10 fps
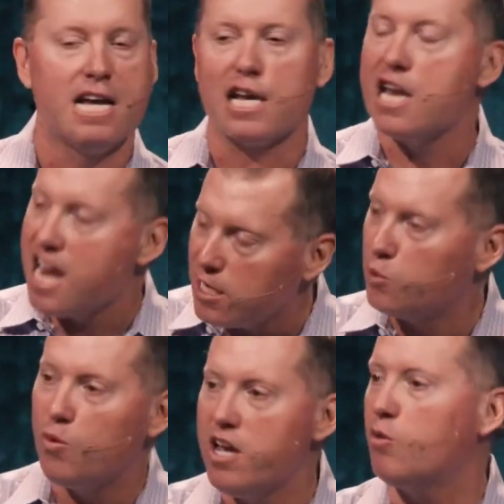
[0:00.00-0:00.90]

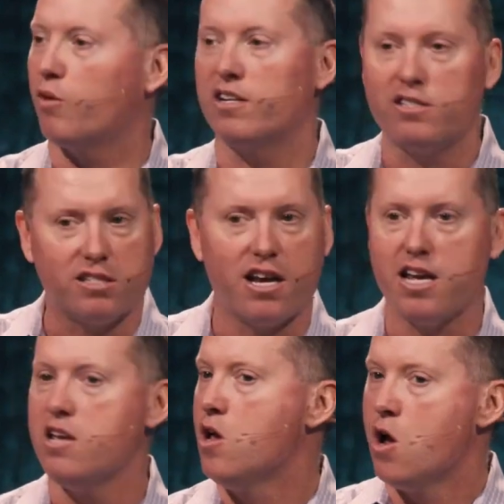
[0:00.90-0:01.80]
Next week, we're going to
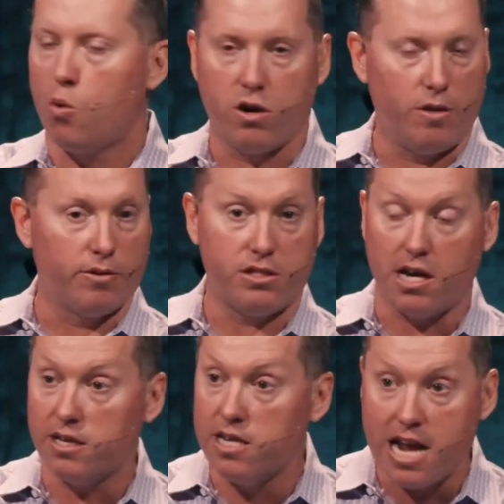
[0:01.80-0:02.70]
study one of the most
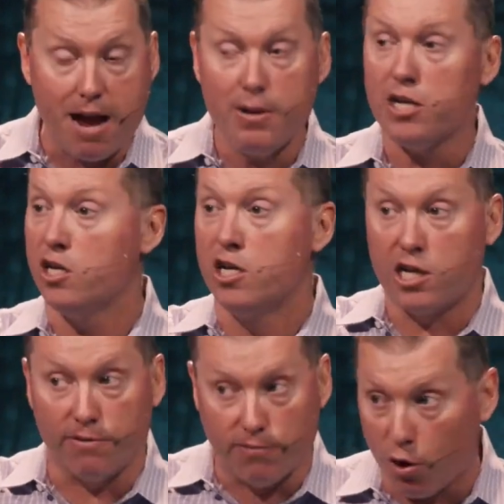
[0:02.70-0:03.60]
dynamic
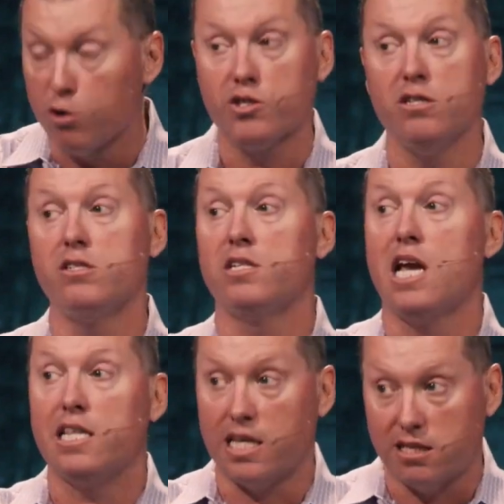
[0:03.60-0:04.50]
conversions
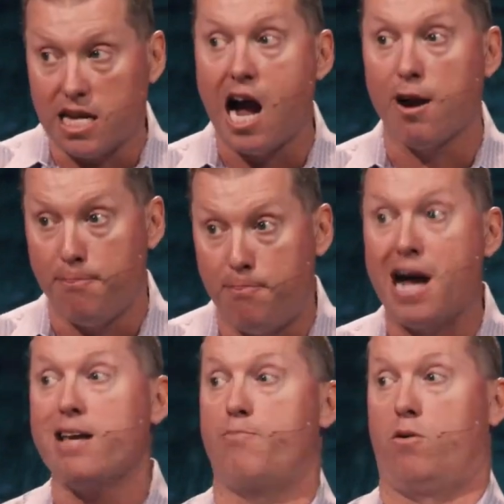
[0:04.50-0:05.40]
in the entire
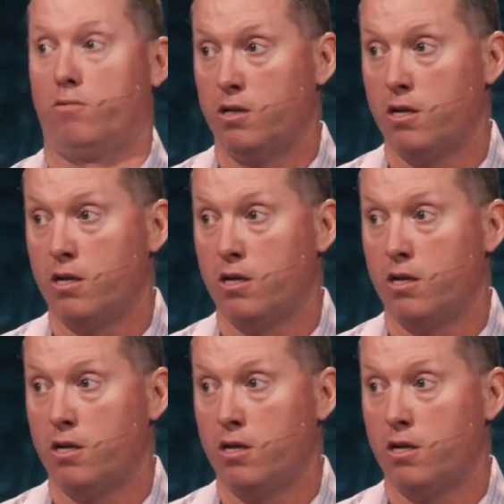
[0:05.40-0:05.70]
Bible.